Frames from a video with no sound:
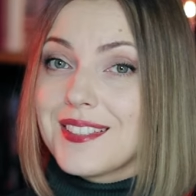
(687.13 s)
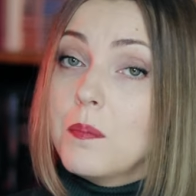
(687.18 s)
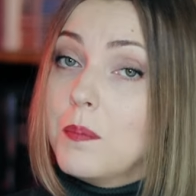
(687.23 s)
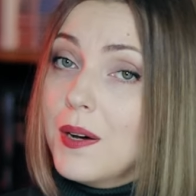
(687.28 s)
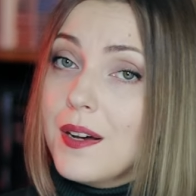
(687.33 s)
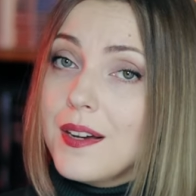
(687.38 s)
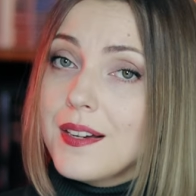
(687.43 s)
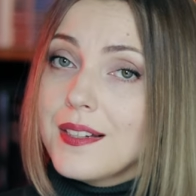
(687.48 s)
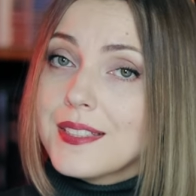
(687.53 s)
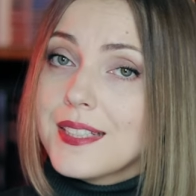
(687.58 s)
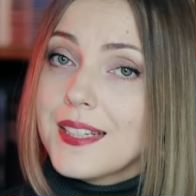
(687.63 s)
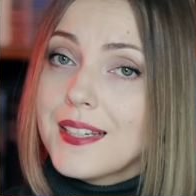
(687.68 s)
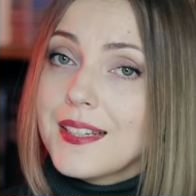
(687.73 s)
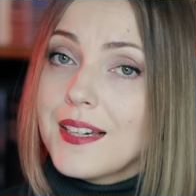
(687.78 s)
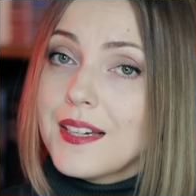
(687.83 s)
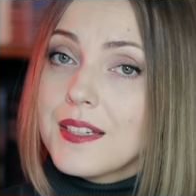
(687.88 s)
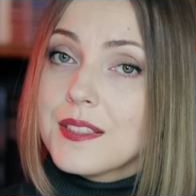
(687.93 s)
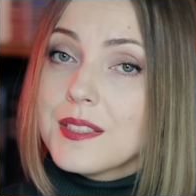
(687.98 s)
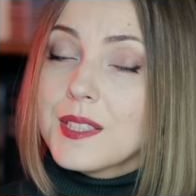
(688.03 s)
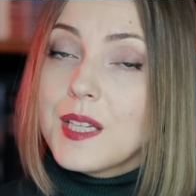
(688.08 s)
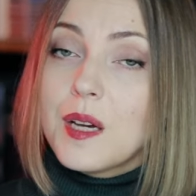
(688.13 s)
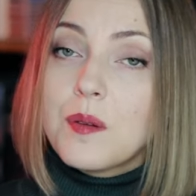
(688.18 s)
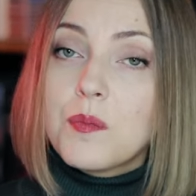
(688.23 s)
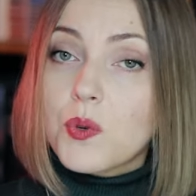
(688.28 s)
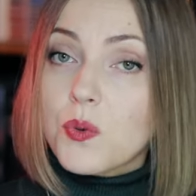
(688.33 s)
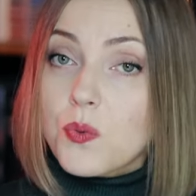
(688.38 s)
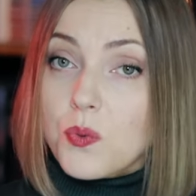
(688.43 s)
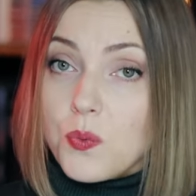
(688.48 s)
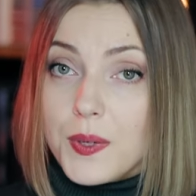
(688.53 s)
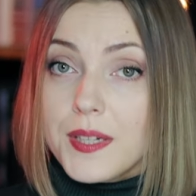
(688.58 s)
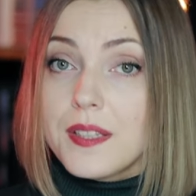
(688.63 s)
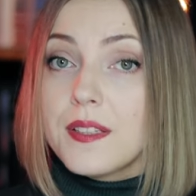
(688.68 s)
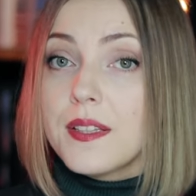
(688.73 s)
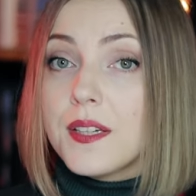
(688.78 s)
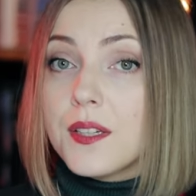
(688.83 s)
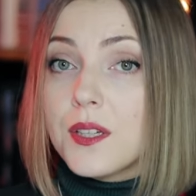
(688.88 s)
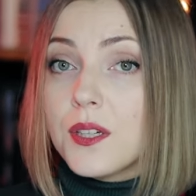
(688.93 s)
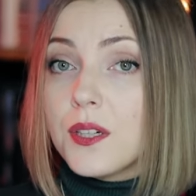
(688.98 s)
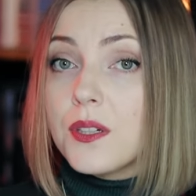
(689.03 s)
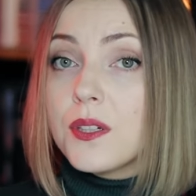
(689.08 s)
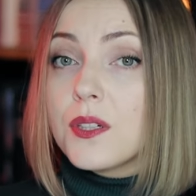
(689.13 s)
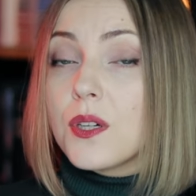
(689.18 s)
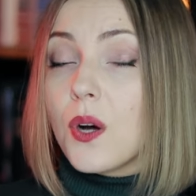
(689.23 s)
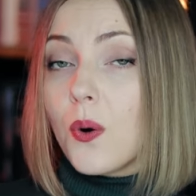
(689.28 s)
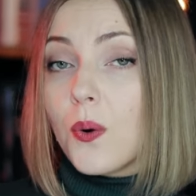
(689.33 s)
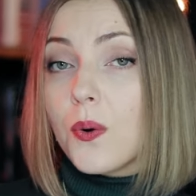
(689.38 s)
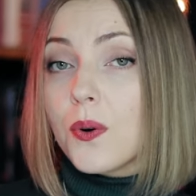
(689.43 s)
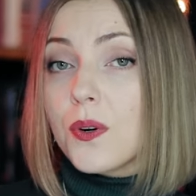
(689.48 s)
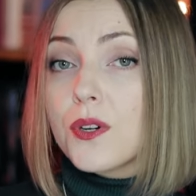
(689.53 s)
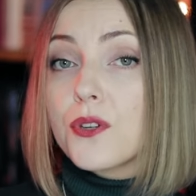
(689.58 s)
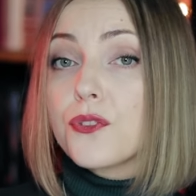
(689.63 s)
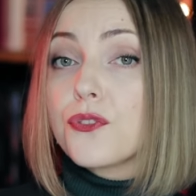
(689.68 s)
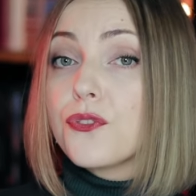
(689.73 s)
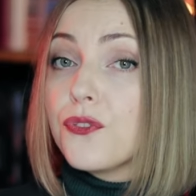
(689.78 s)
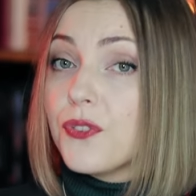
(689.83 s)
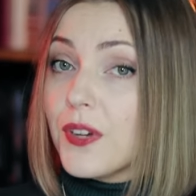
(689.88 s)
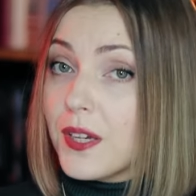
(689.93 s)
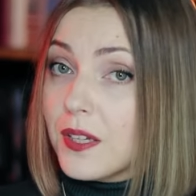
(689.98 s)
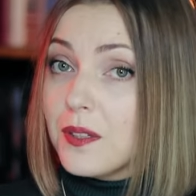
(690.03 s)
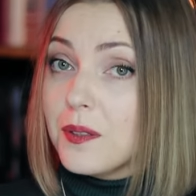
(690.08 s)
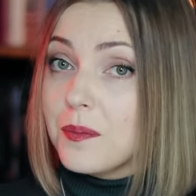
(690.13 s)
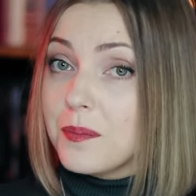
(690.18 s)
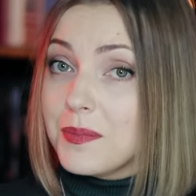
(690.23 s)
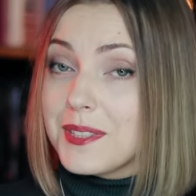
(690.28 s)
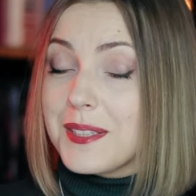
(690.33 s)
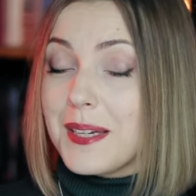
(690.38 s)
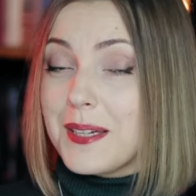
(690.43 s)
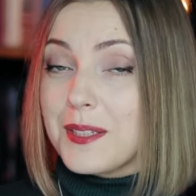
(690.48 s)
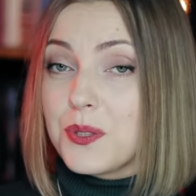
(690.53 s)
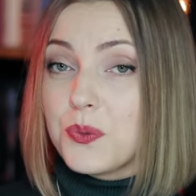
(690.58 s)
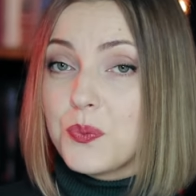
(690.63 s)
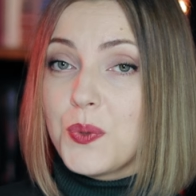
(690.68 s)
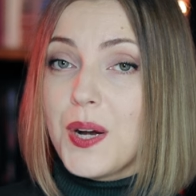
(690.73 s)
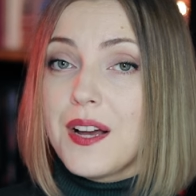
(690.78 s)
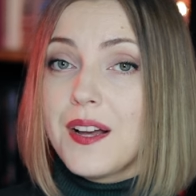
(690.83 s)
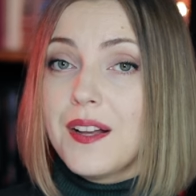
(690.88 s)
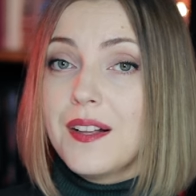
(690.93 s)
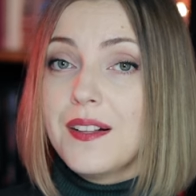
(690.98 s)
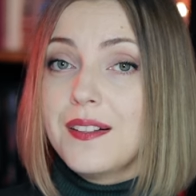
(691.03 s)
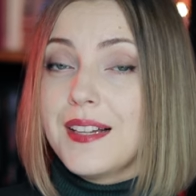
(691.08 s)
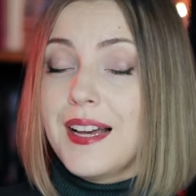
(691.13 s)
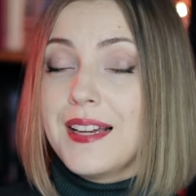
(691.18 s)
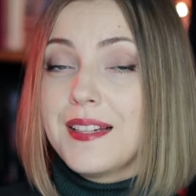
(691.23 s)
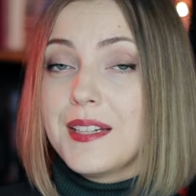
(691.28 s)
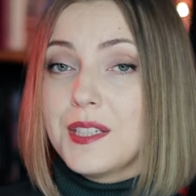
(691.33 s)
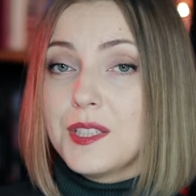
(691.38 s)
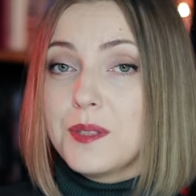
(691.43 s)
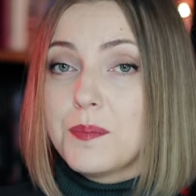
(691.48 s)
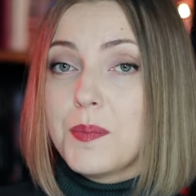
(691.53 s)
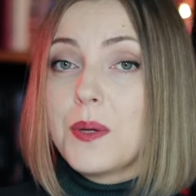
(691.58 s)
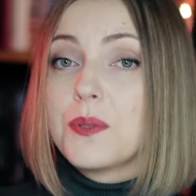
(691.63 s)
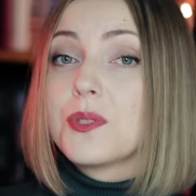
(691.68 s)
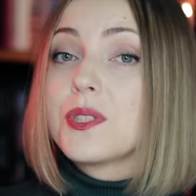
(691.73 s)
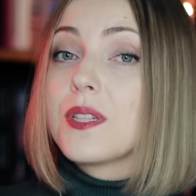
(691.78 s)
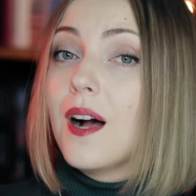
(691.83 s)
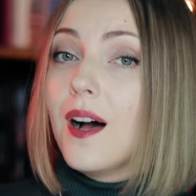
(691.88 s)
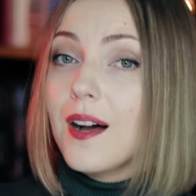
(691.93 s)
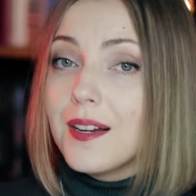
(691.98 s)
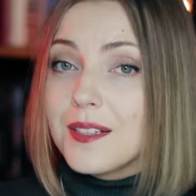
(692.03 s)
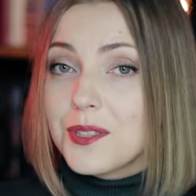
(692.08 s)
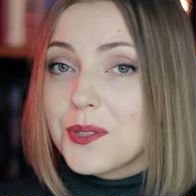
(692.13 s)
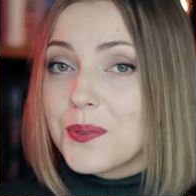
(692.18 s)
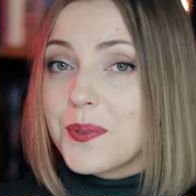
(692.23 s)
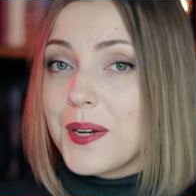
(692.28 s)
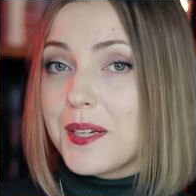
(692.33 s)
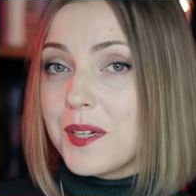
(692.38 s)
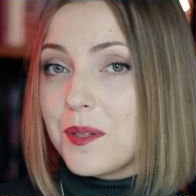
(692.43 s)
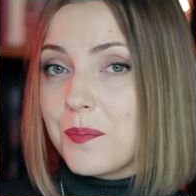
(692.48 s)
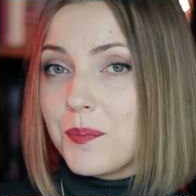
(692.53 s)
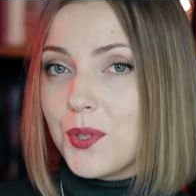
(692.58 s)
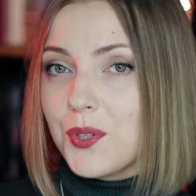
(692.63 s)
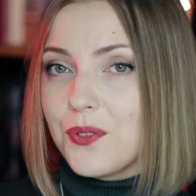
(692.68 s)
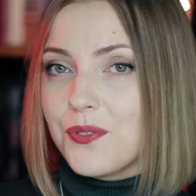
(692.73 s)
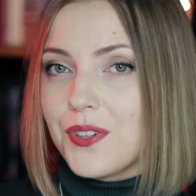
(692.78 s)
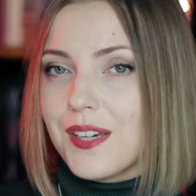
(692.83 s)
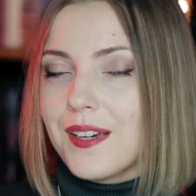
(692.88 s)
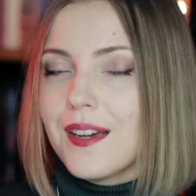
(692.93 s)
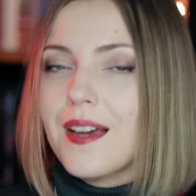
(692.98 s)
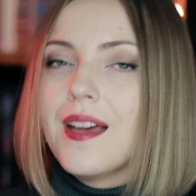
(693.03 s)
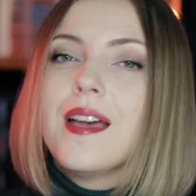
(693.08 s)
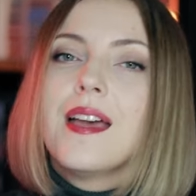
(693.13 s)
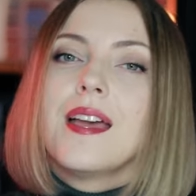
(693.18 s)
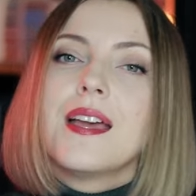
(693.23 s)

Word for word: But he has some really good horror films as well, and his most underrated movie